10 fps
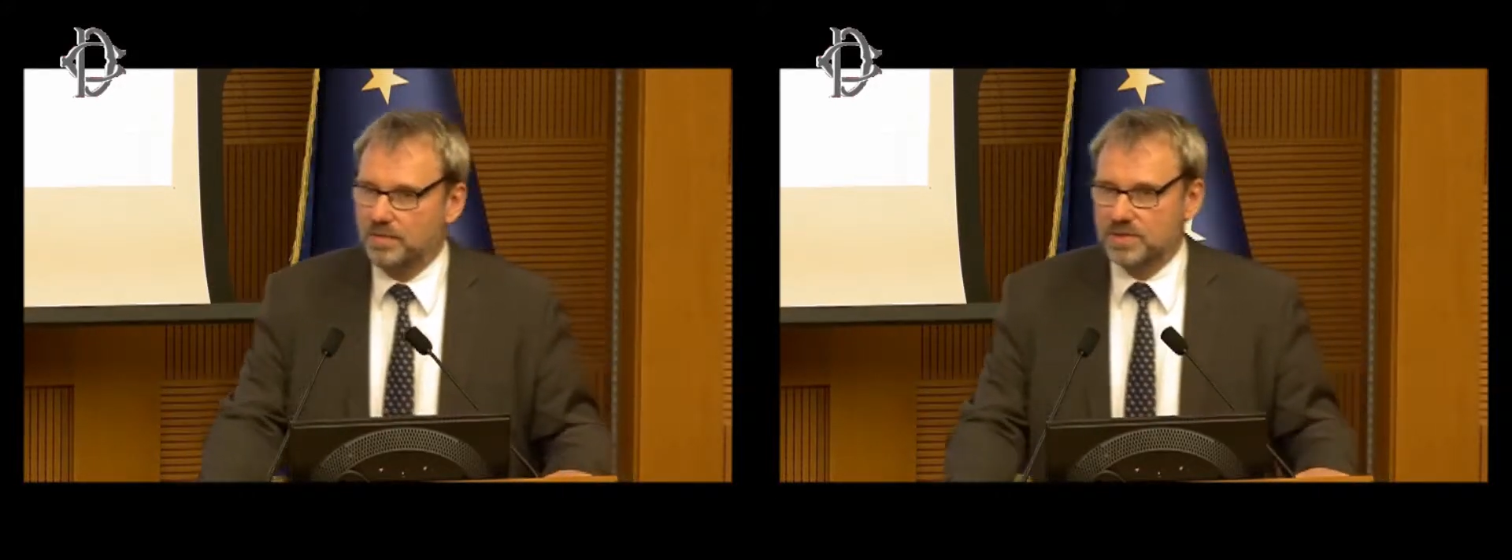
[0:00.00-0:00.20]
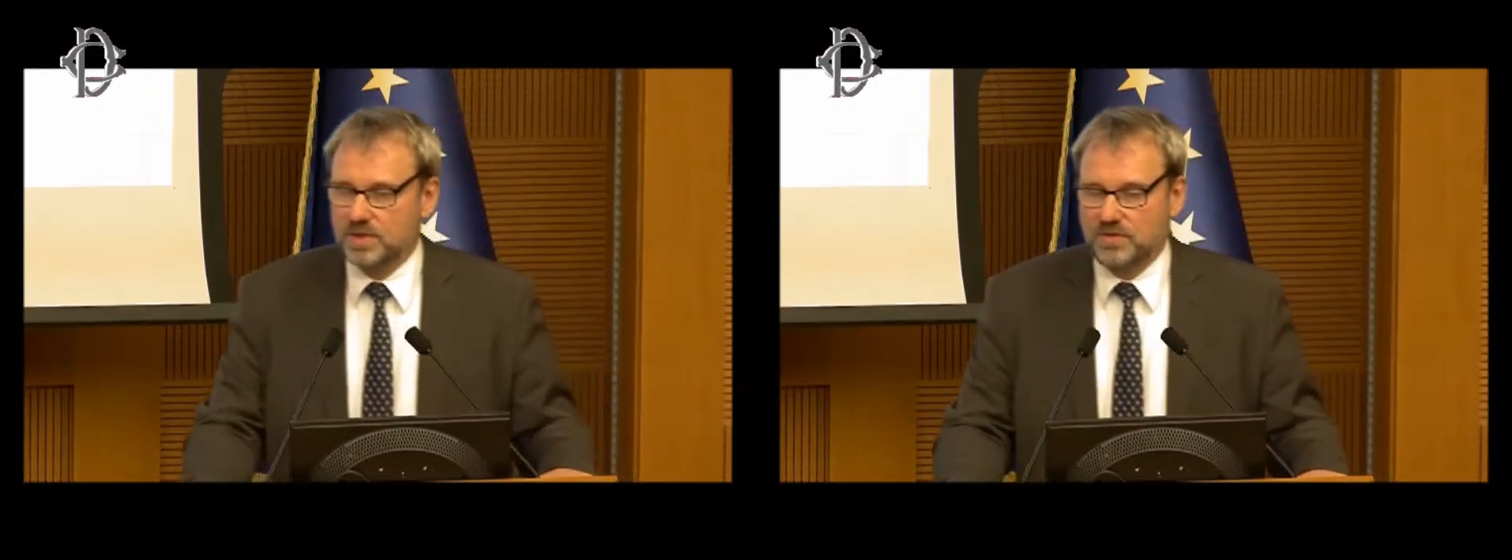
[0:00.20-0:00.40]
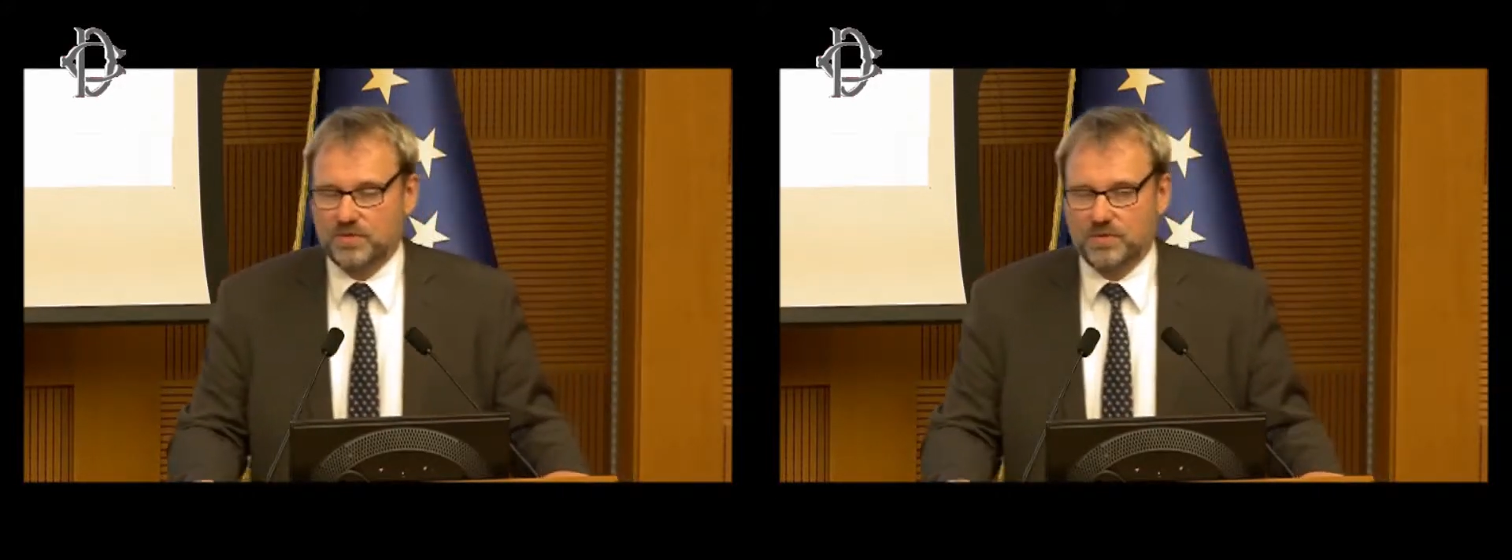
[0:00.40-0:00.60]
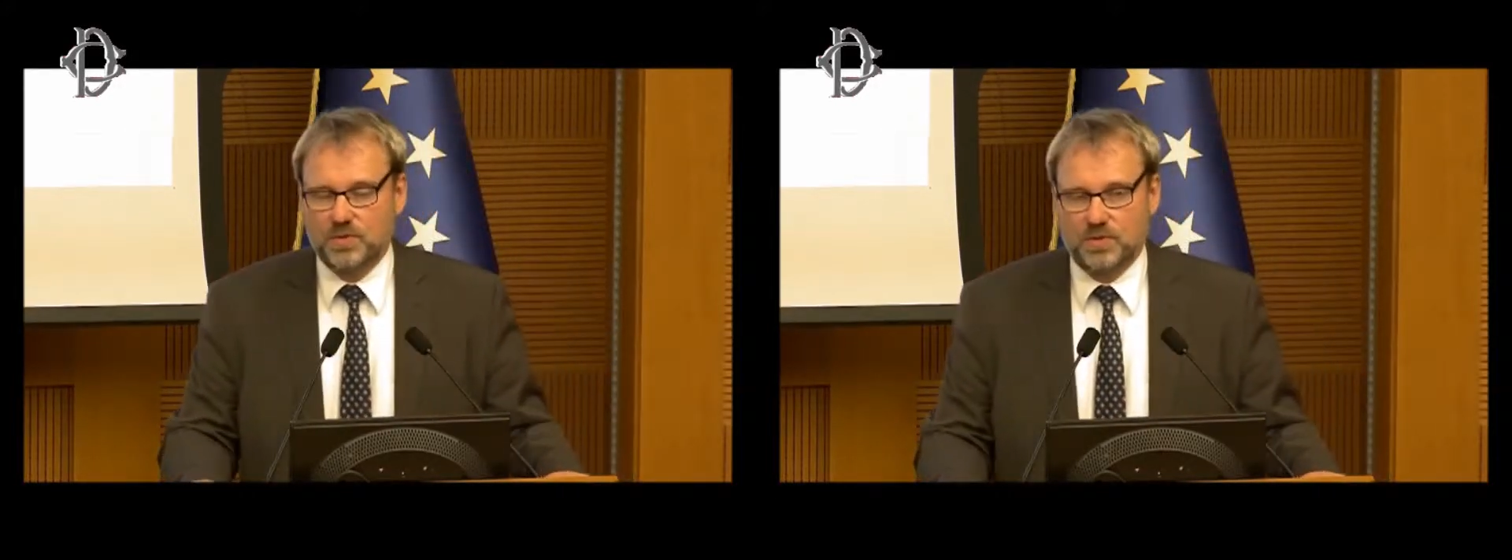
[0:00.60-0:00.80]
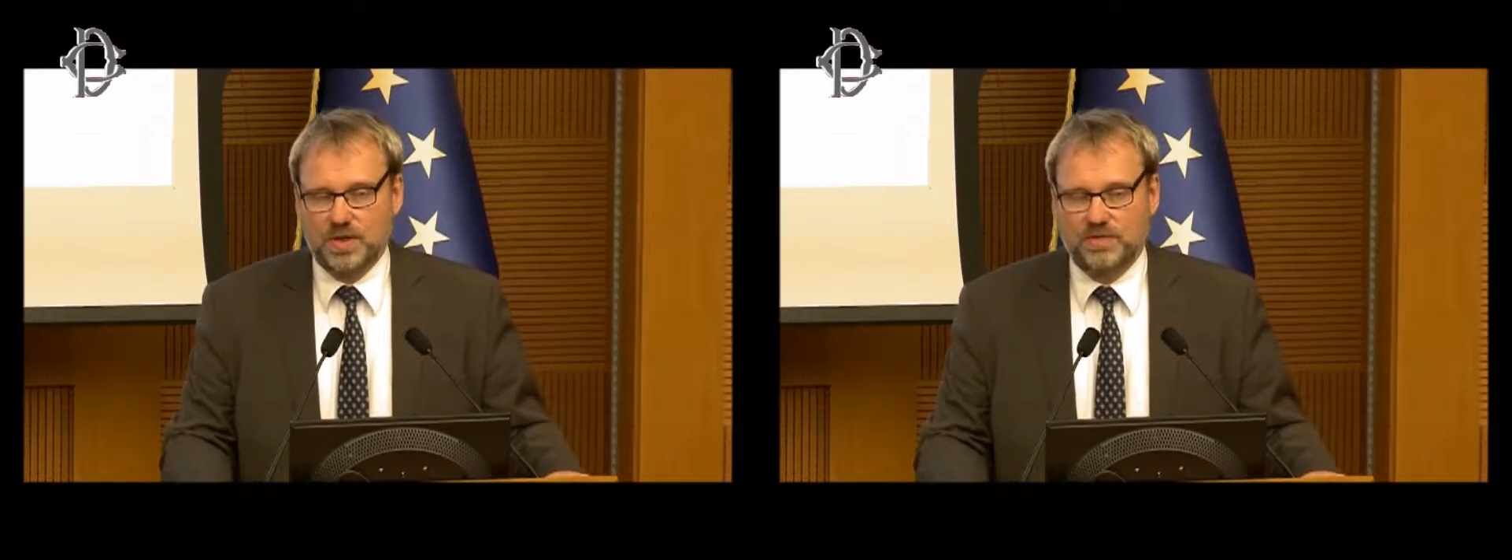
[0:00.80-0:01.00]
So
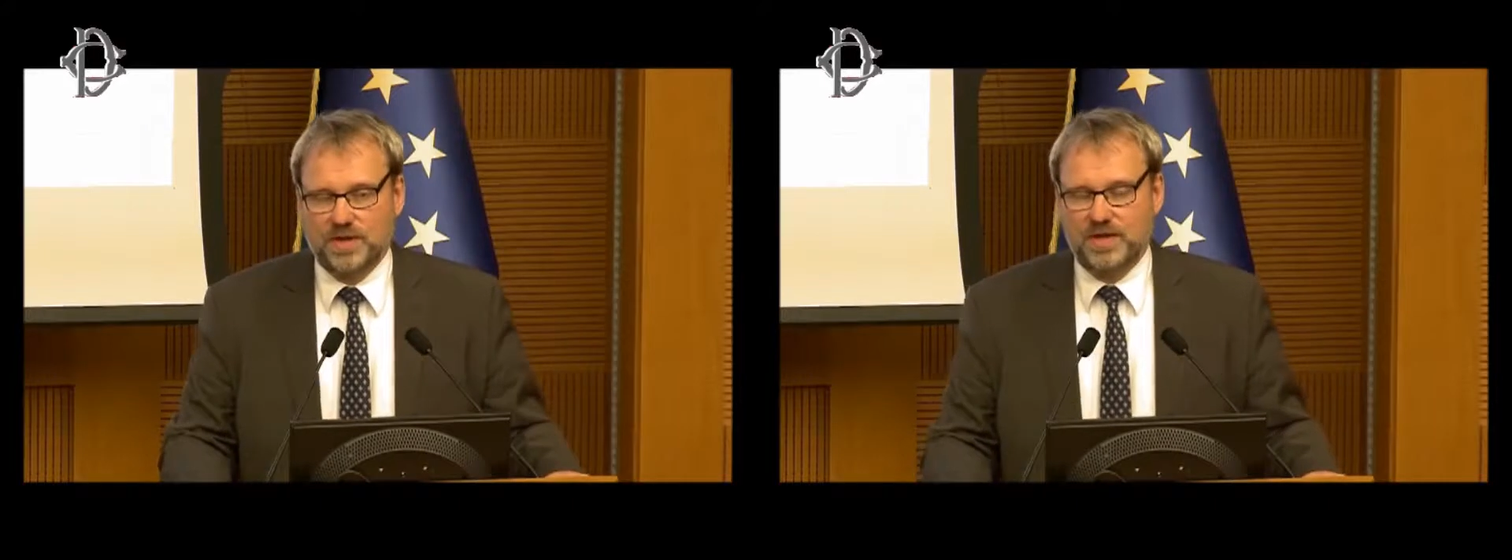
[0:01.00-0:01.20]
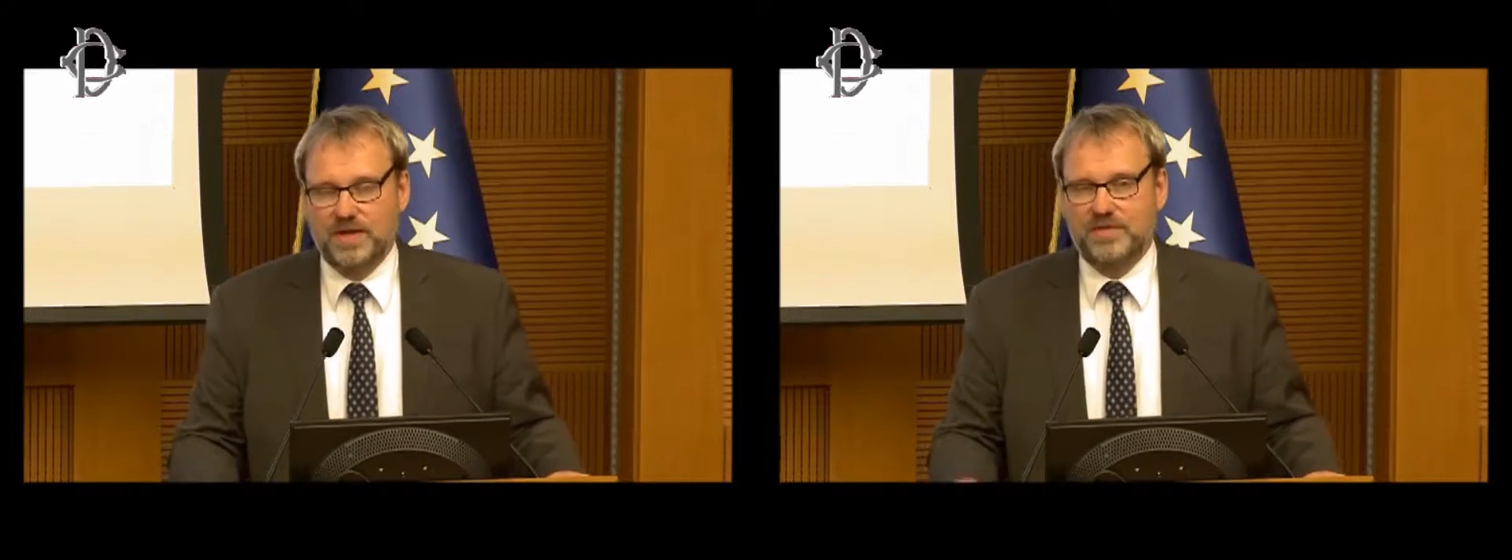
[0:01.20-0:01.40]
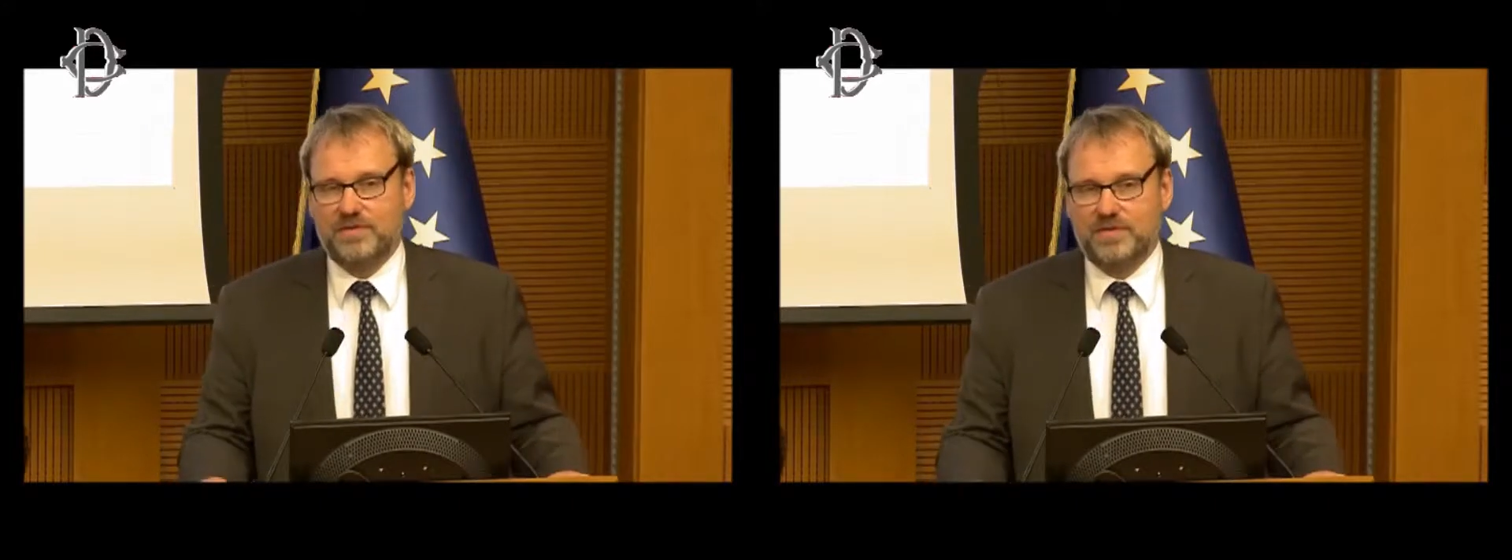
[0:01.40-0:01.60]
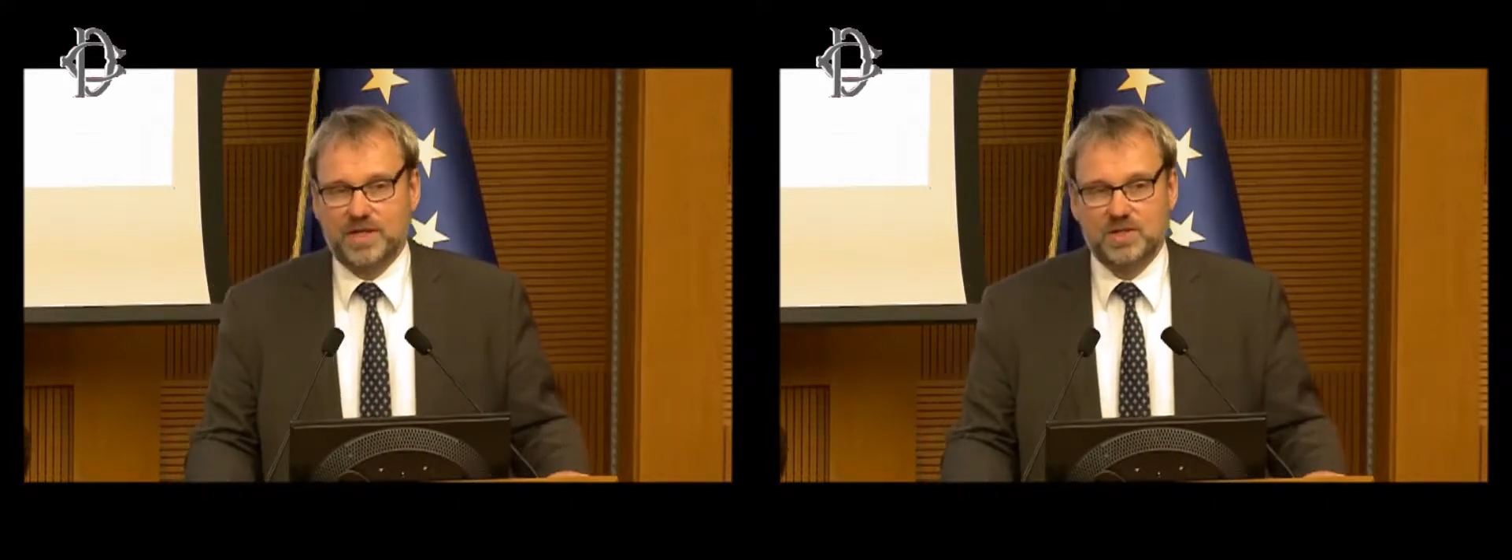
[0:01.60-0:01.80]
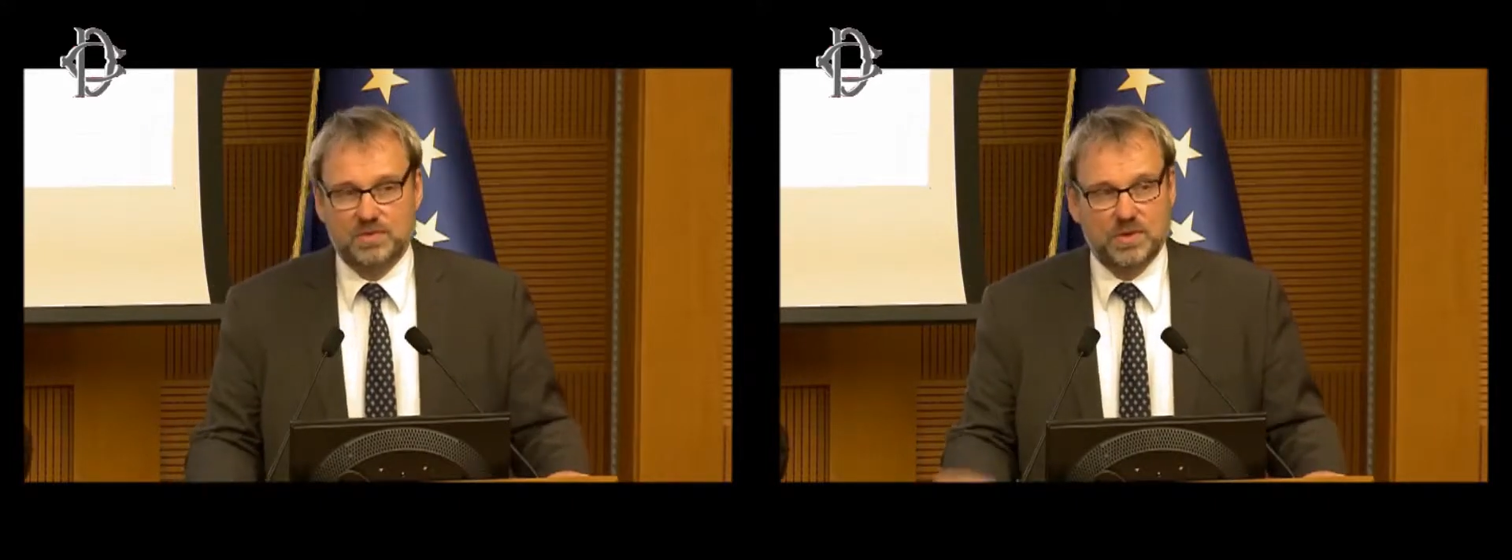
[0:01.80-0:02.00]
if inflation